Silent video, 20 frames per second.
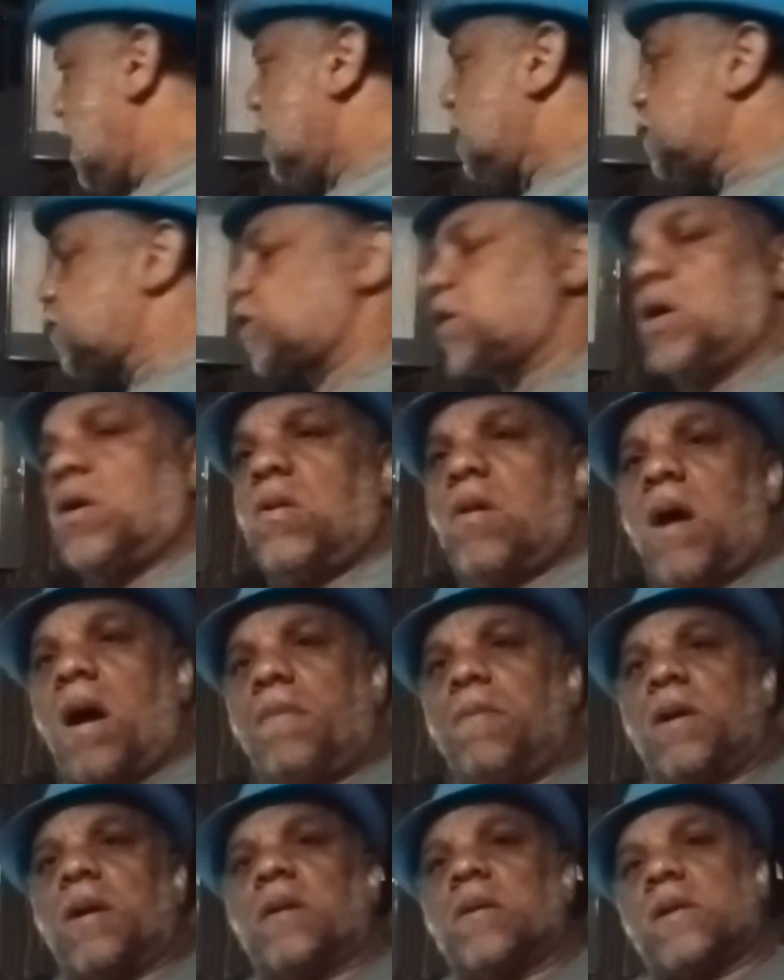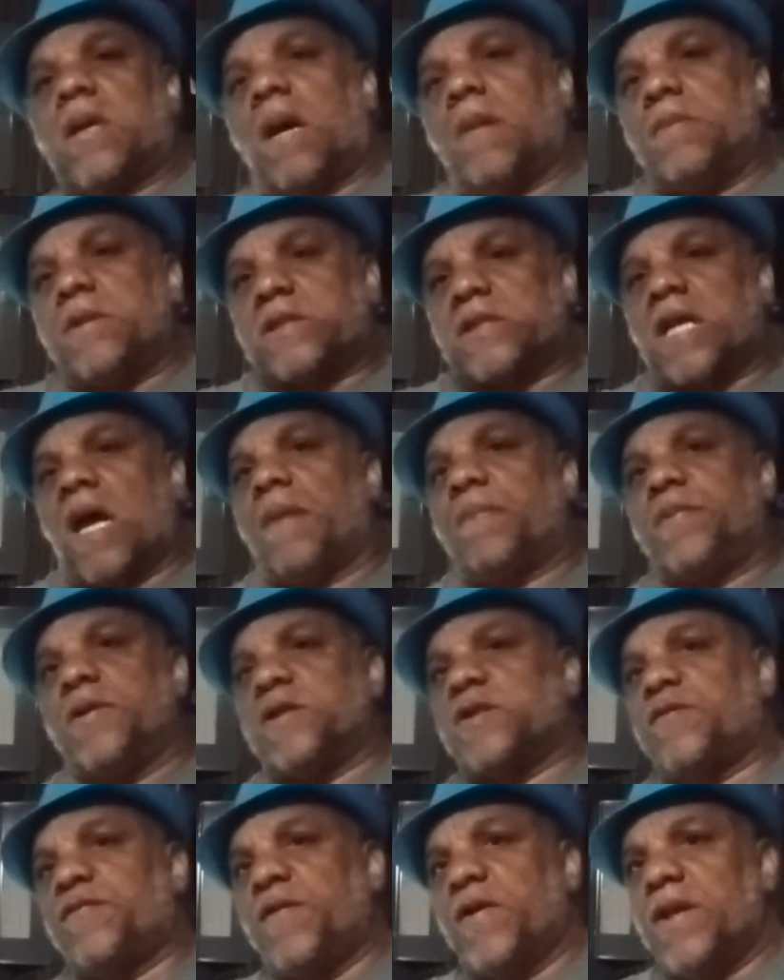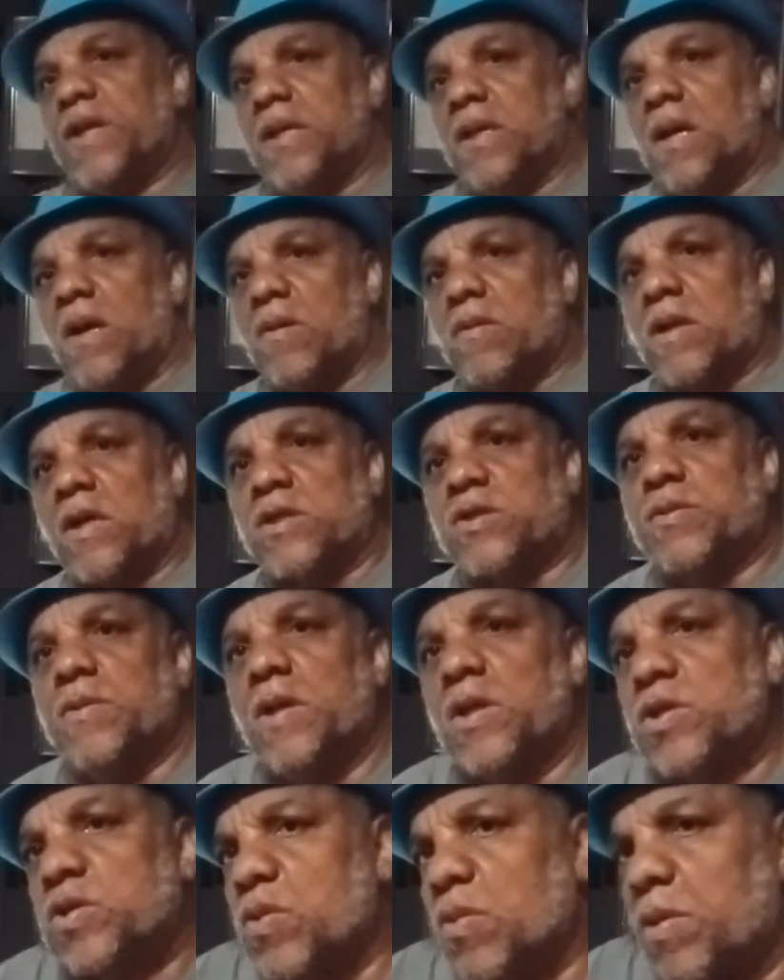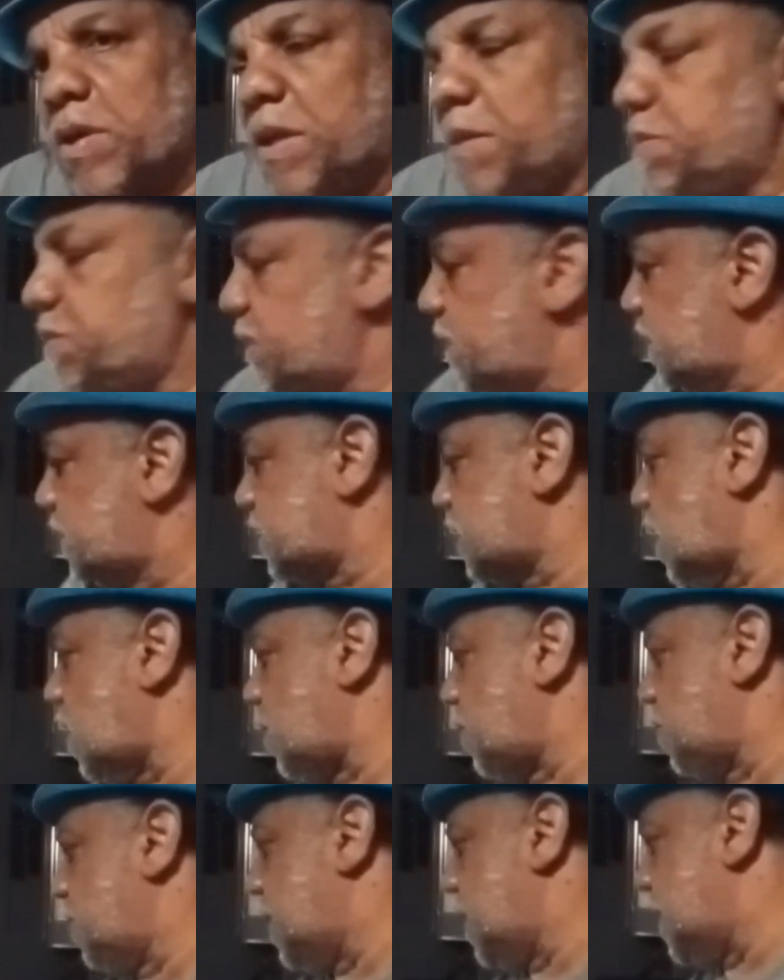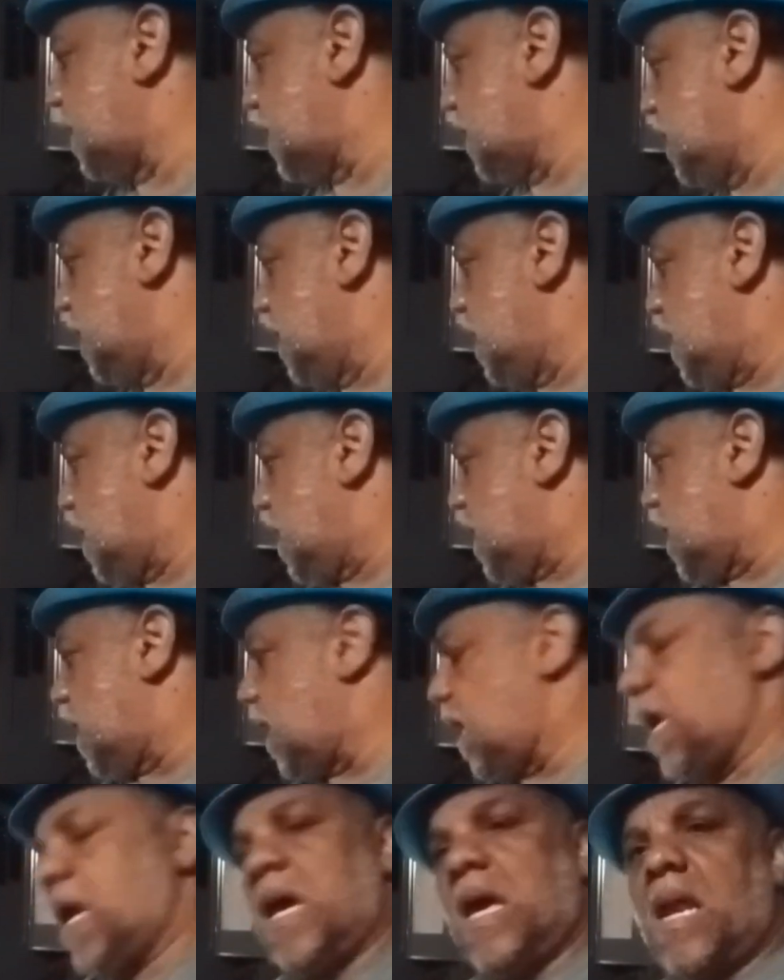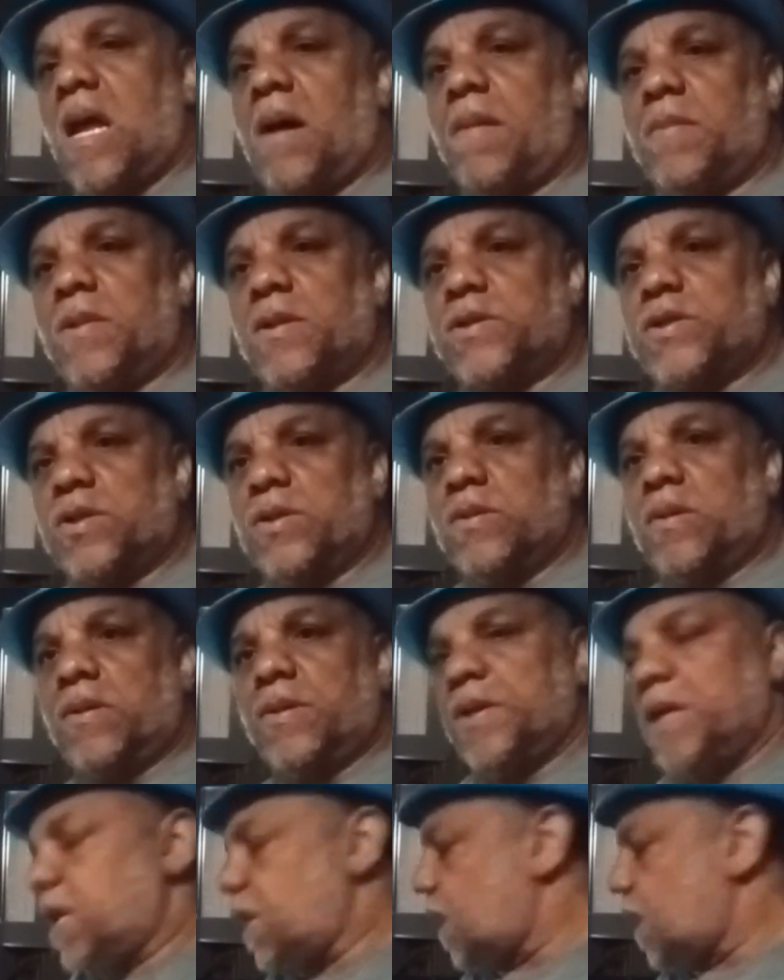So I'm gonna stop this video because we're in 20 minutes already. And I'm gonna do, and then